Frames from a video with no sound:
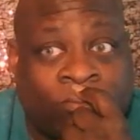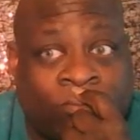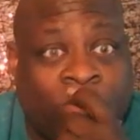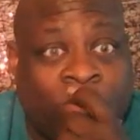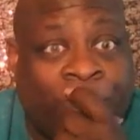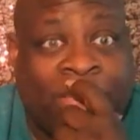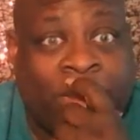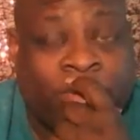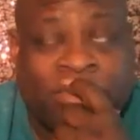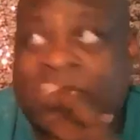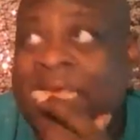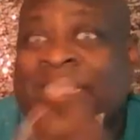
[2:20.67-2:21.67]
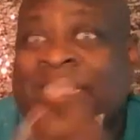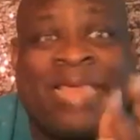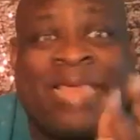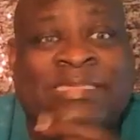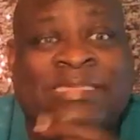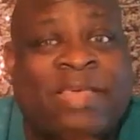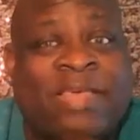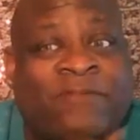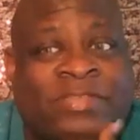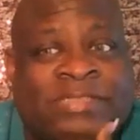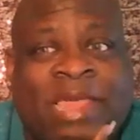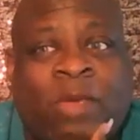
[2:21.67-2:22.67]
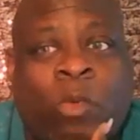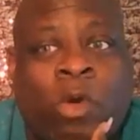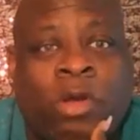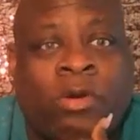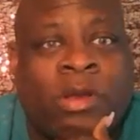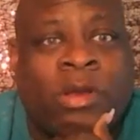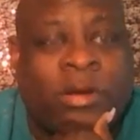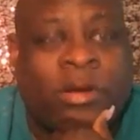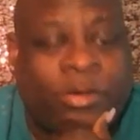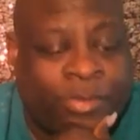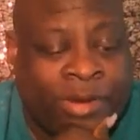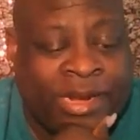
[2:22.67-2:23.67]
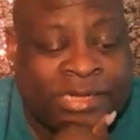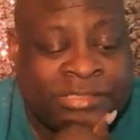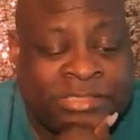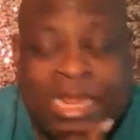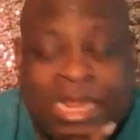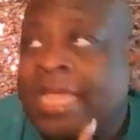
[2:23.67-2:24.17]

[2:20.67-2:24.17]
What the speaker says: with Paris. That stuff is like water under the bridge.